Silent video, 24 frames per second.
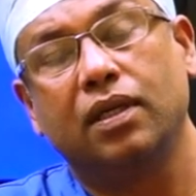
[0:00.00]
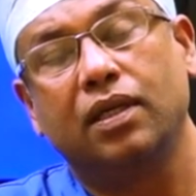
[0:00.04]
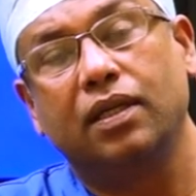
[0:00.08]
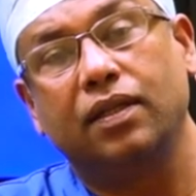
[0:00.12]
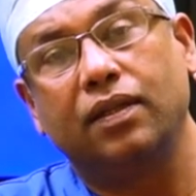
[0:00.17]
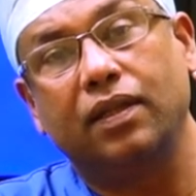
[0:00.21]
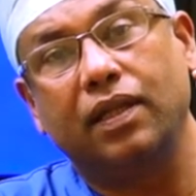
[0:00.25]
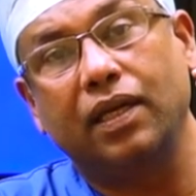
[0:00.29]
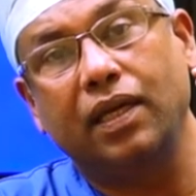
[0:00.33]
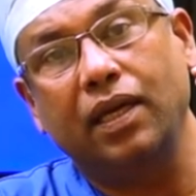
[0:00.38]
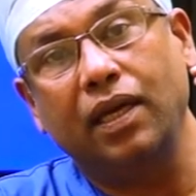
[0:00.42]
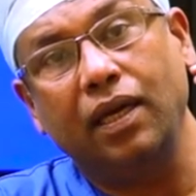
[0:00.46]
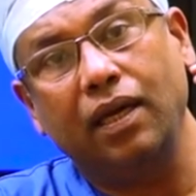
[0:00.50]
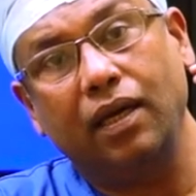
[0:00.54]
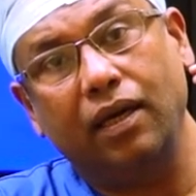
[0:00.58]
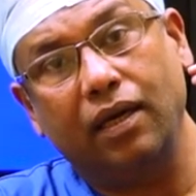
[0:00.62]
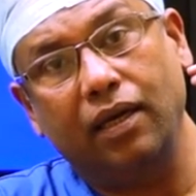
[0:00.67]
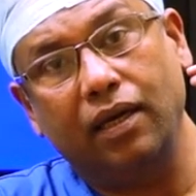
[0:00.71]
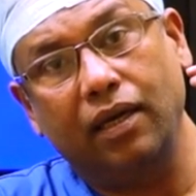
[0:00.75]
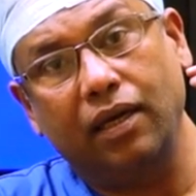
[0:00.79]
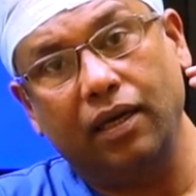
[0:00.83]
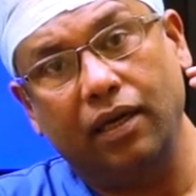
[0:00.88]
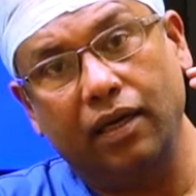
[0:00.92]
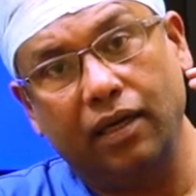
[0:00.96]
the
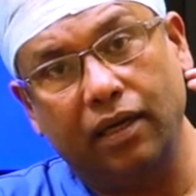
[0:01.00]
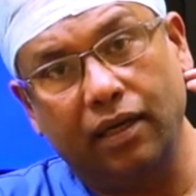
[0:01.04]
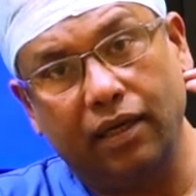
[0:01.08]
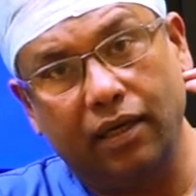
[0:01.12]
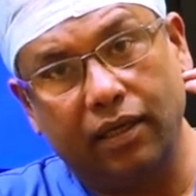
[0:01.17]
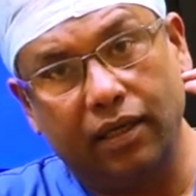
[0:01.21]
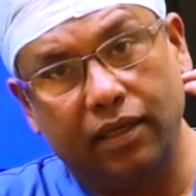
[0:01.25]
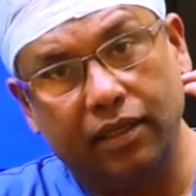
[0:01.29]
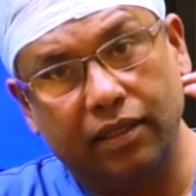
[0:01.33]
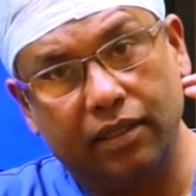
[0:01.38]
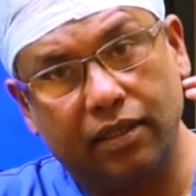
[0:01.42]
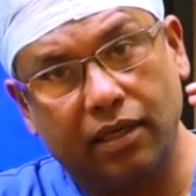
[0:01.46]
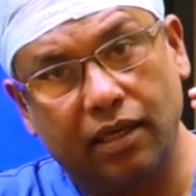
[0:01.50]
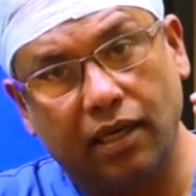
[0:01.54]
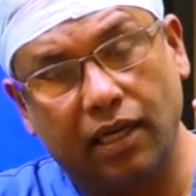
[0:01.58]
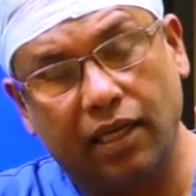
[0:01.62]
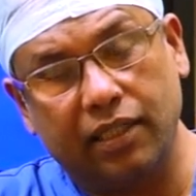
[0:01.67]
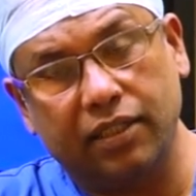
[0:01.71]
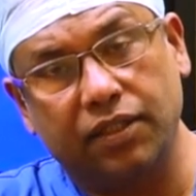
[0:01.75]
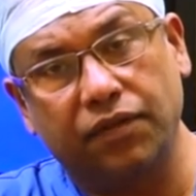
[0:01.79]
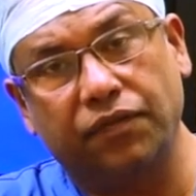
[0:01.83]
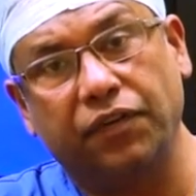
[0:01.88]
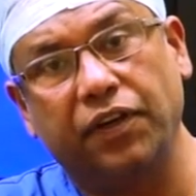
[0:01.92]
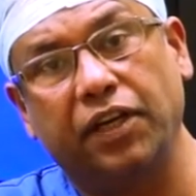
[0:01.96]

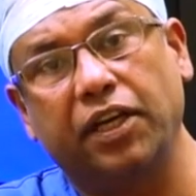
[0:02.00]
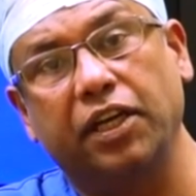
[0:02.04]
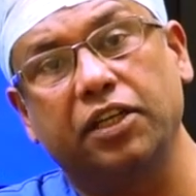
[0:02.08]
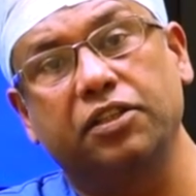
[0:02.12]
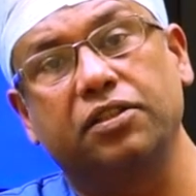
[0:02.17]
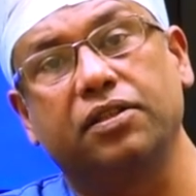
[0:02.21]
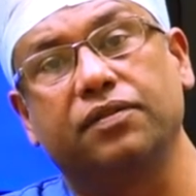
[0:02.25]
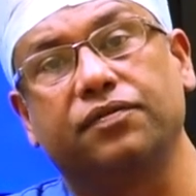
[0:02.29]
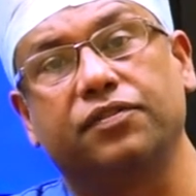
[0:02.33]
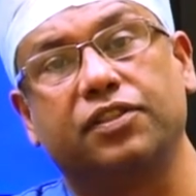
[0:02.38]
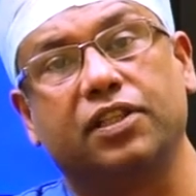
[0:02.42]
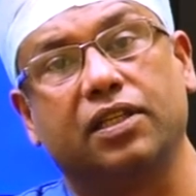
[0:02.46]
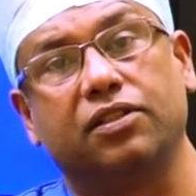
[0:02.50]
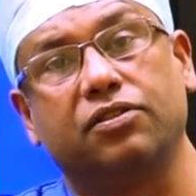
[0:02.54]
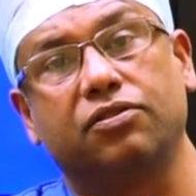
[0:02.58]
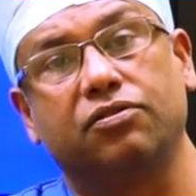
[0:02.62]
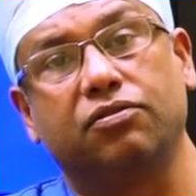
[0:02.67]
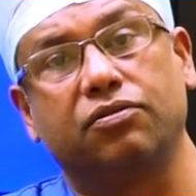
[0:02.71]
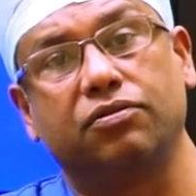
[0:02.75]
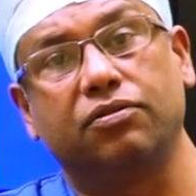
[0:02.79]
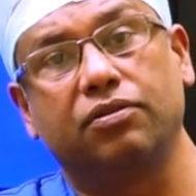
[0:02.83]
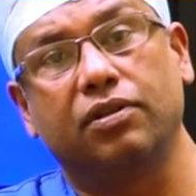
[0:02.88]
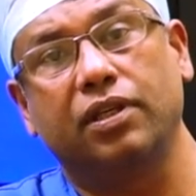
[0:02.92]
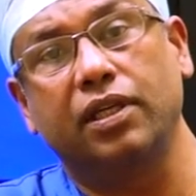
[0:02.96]
classification of chest
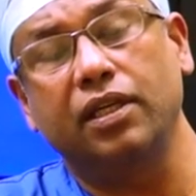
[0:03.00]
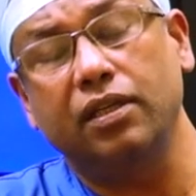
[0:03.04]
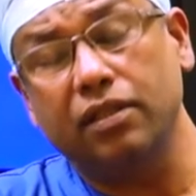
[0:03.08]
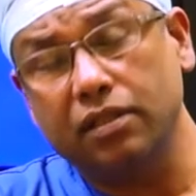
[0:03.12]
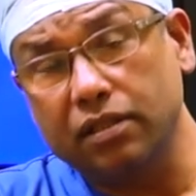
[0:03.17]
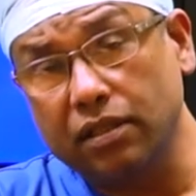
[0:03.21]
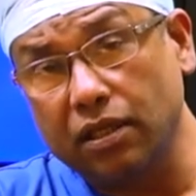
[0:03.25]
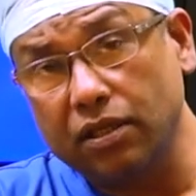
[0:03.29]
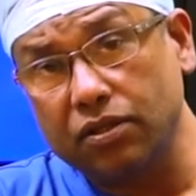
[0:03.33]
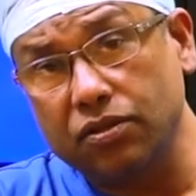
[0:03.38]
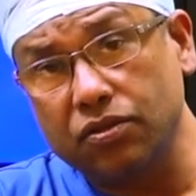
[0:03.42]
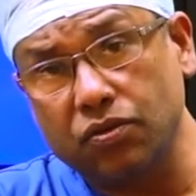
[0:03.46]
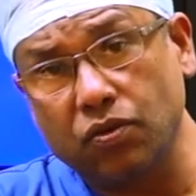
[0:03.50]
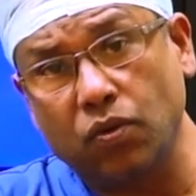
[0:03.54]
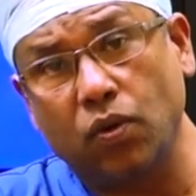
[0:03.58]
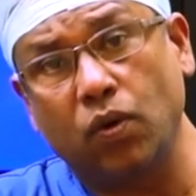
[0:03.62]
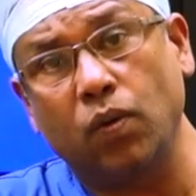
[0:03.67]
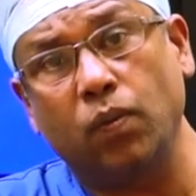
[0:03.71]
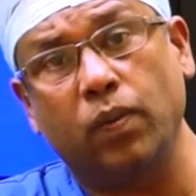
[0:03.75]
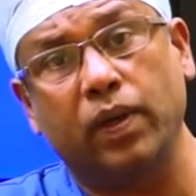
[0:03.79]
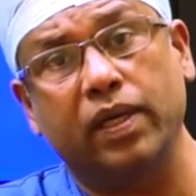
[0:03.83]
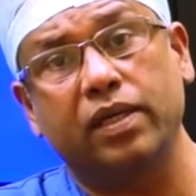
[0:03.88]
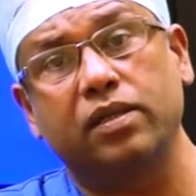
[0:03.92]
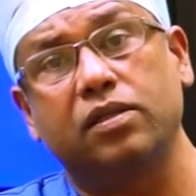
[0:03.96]
injury, the
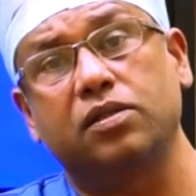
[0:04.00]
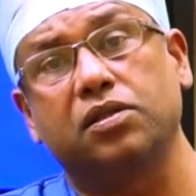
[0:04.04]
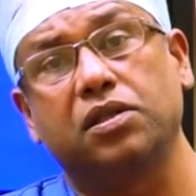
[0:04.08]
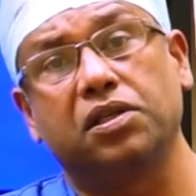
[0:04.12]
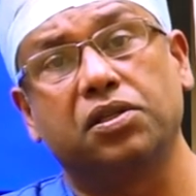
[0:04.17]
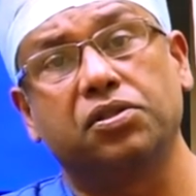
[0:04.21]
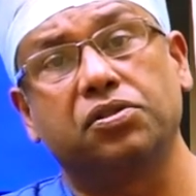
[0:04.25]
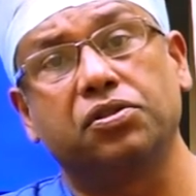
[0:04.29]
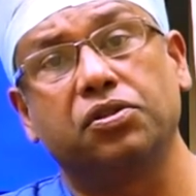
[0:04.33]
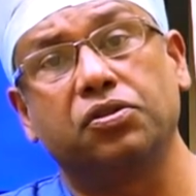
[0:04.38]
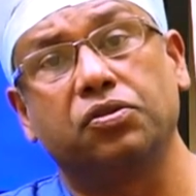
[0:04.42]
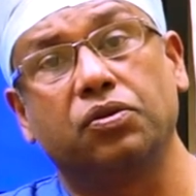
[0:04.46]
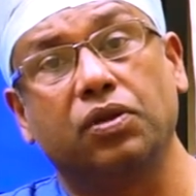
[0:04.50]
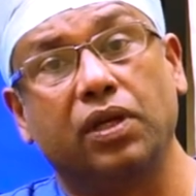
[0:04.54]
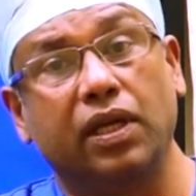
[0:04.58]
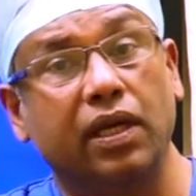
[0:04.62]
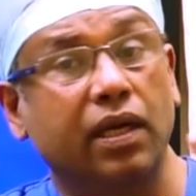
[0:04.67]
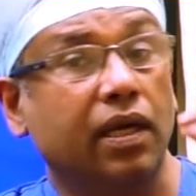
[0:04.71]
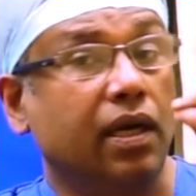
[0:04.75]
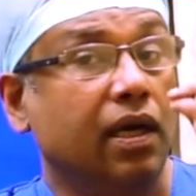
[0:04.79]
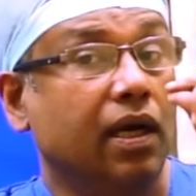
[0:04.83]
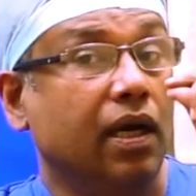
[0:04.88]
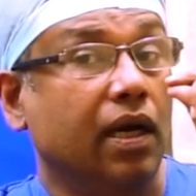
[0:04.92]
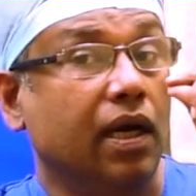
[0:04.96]
zone-wise chest
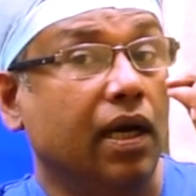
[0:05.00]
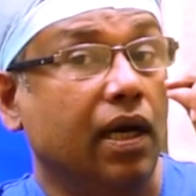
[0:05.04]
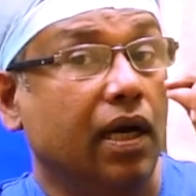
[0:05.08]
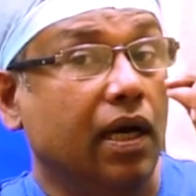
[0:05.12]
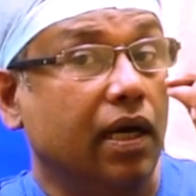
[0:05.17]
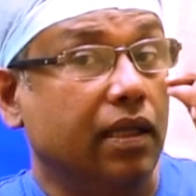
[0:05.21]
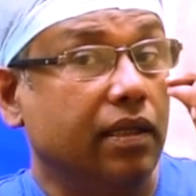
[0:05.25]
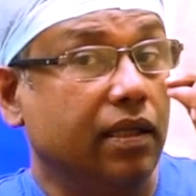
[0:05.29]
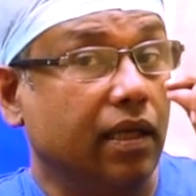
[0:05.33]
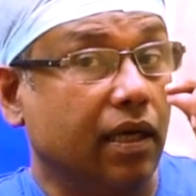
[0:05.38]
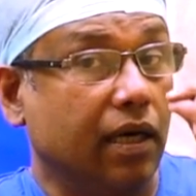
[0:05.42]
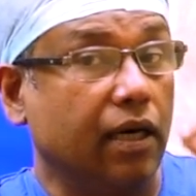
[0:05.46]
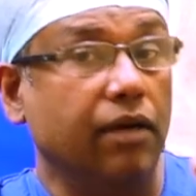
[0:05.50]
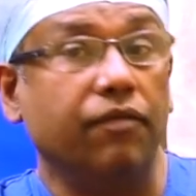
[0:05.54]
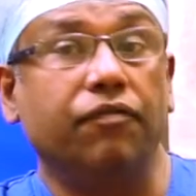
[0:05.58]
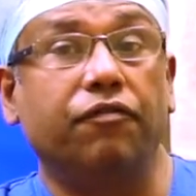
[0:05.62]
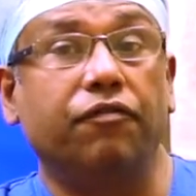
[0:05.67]
injury, the rib